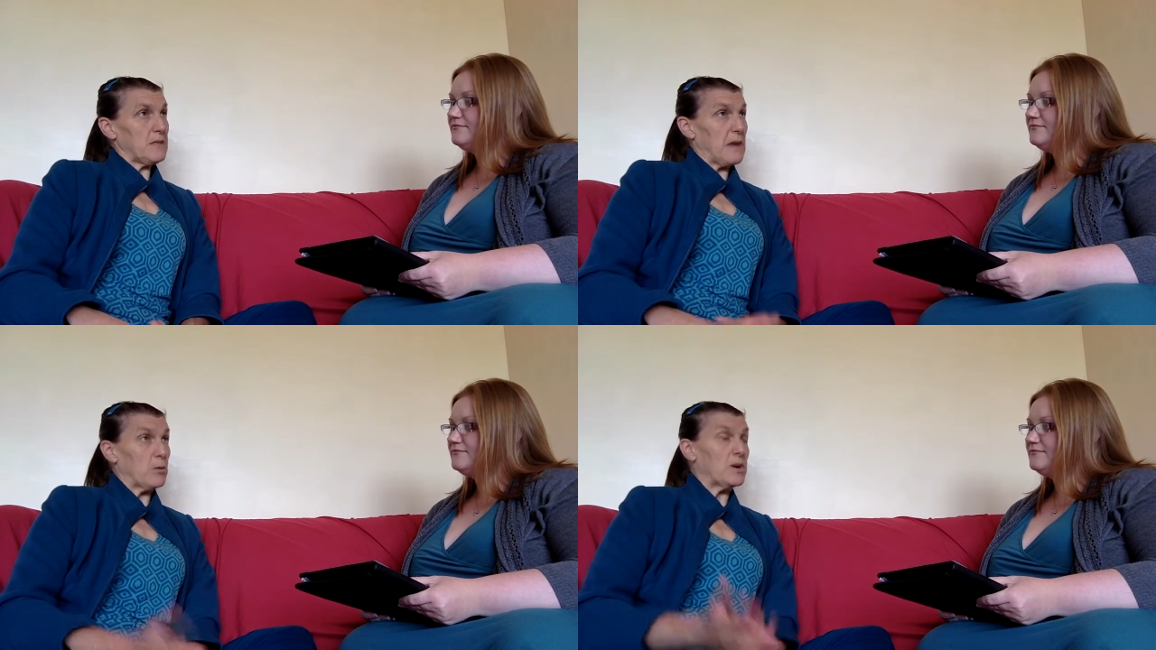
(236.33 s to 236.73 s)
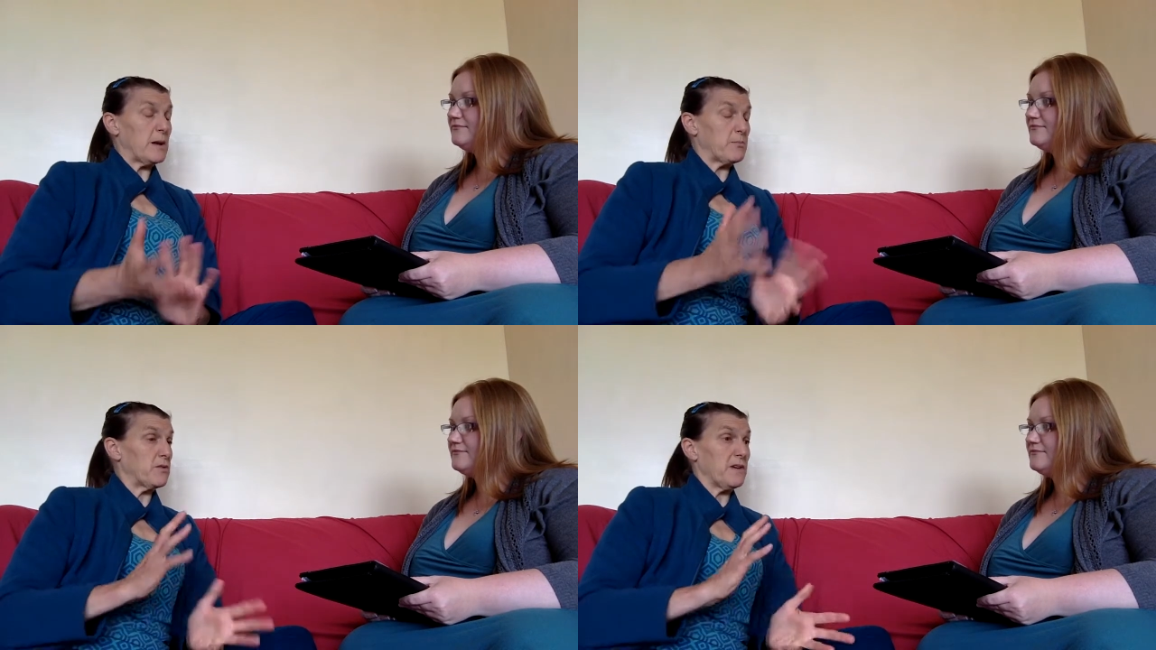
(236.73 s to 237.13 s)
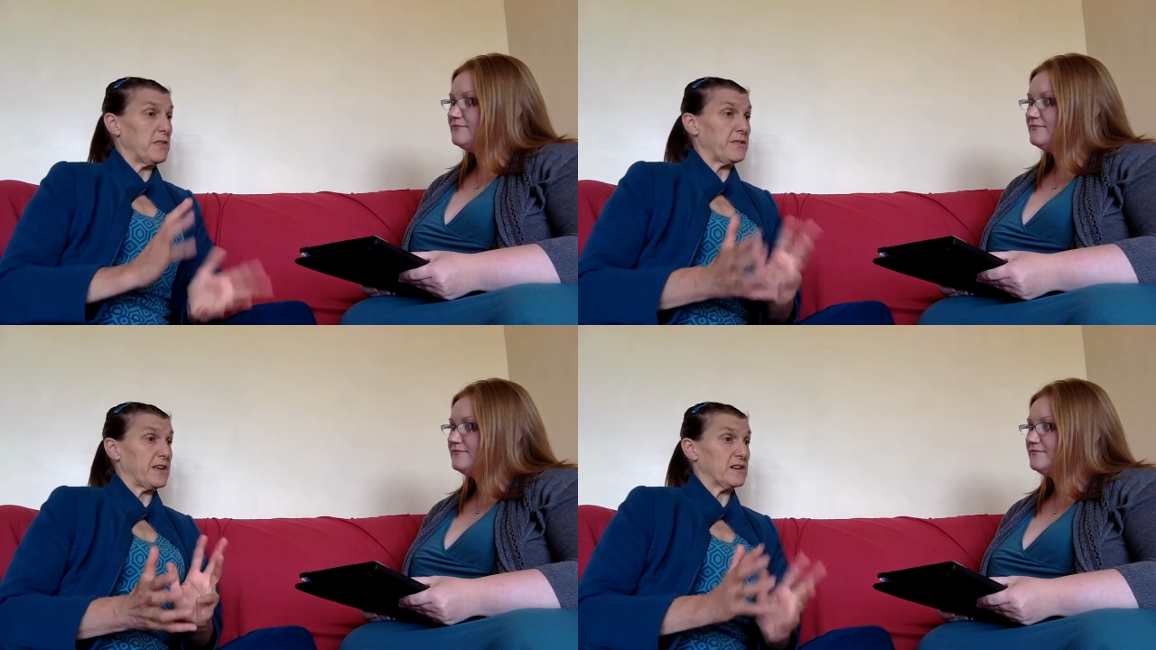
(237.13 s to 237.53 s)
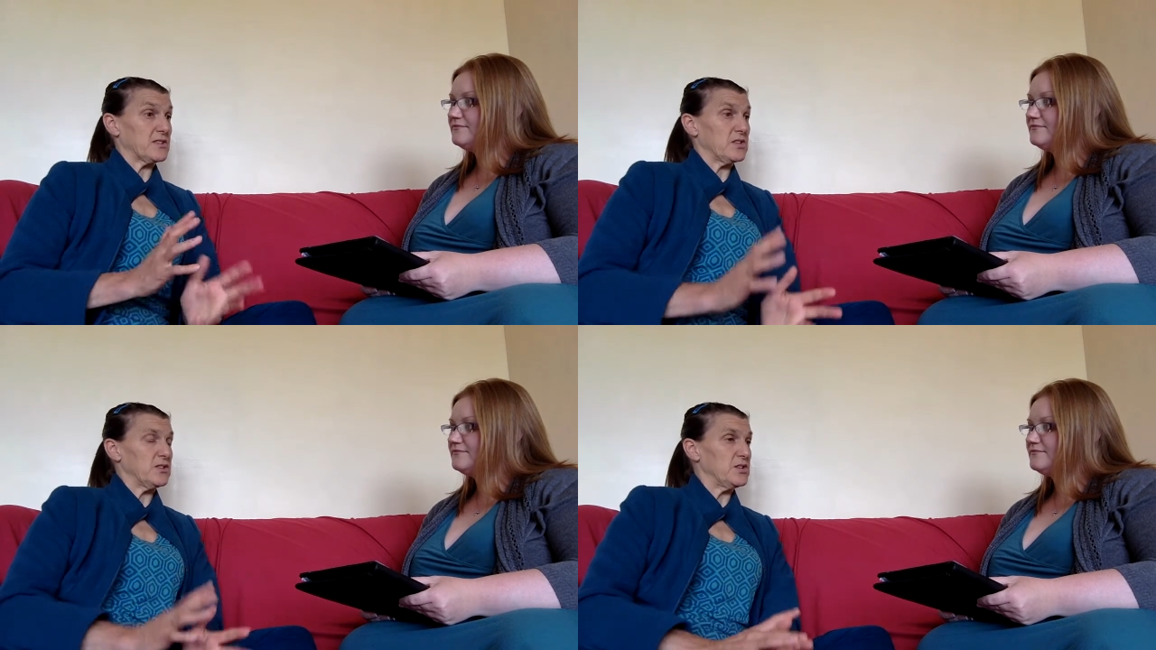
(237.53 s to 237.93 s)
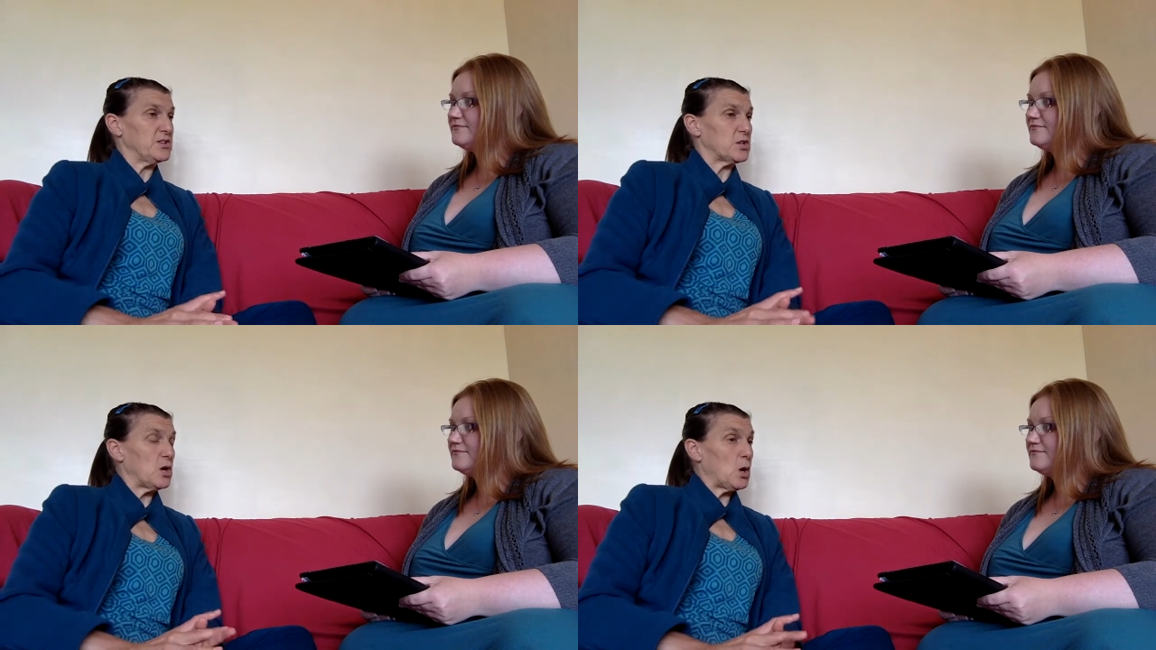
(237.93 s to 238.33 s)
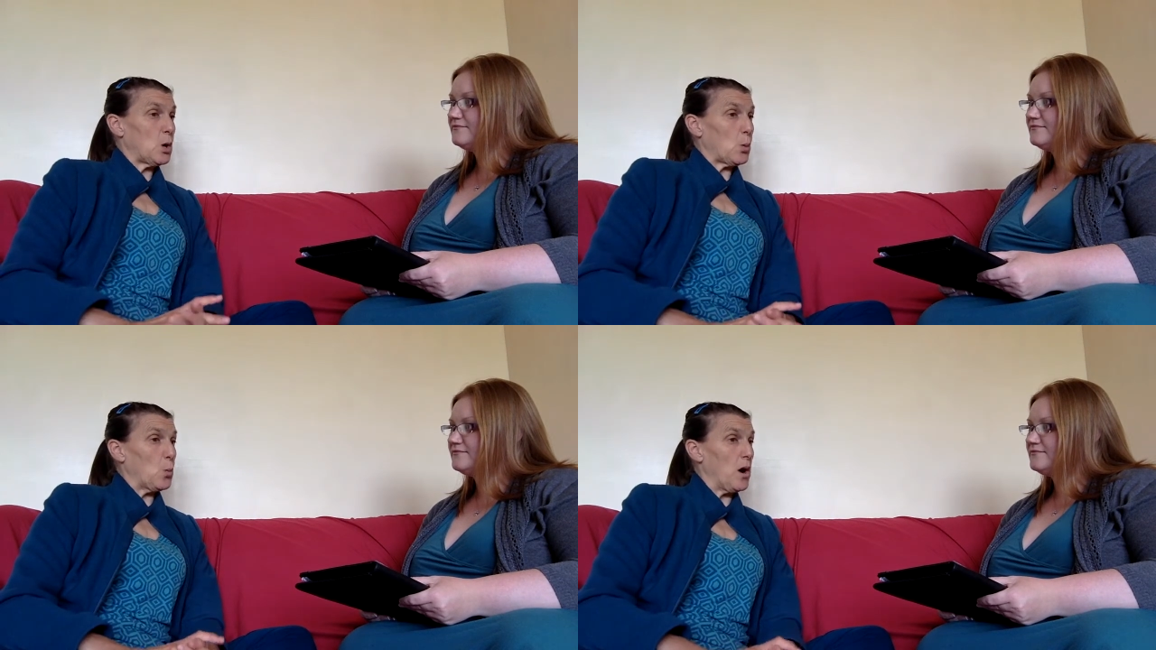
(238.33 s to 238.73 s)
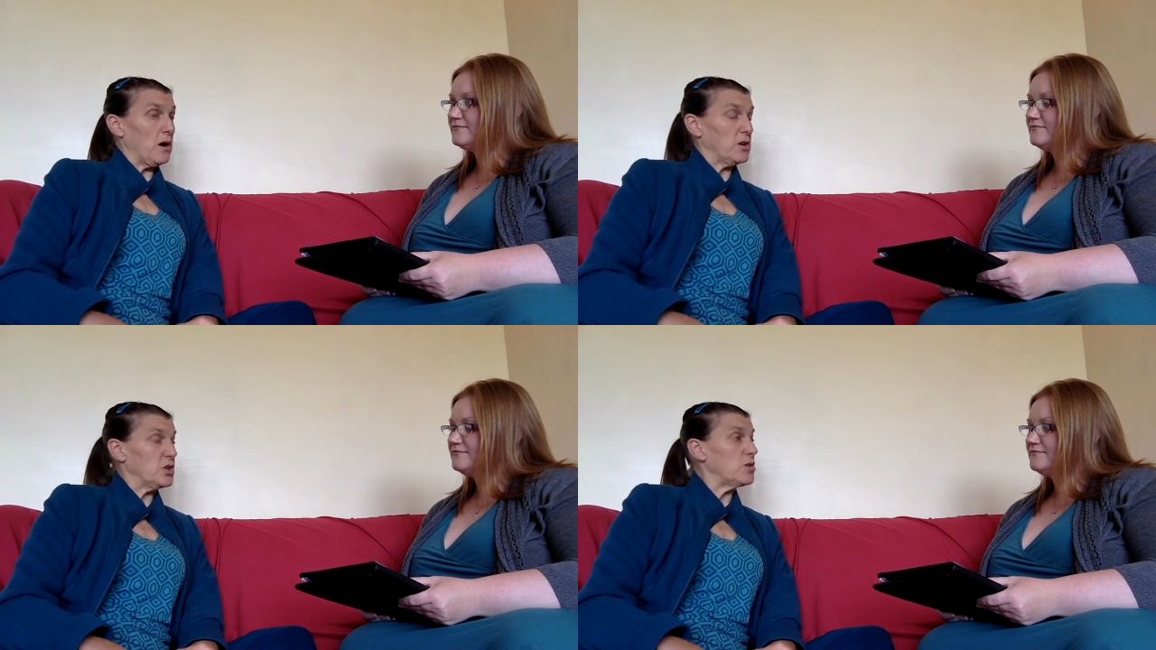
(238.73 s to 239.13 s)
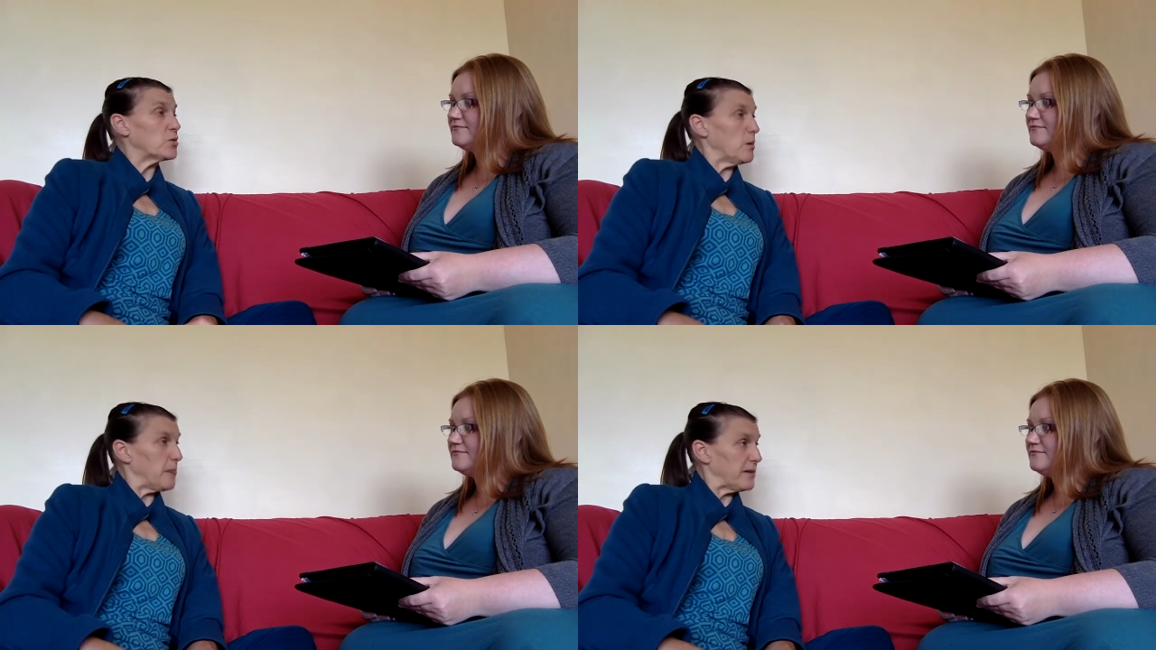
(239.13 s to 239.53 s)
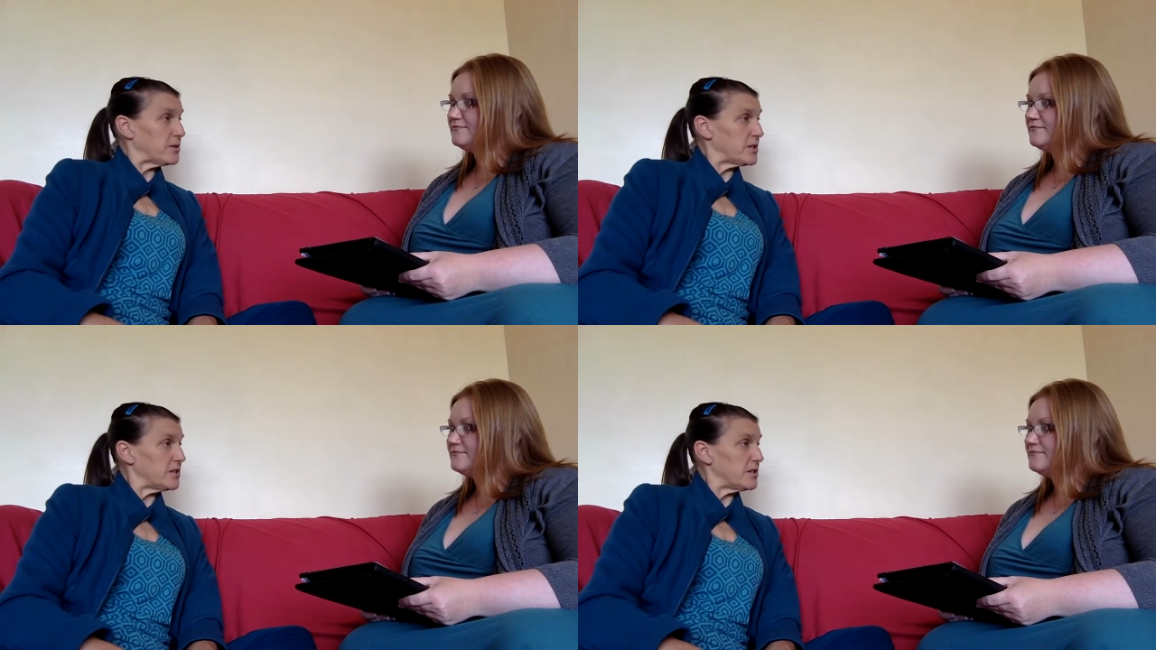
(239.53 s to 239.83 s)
Speaker 1: there were a number of other things that were unusual about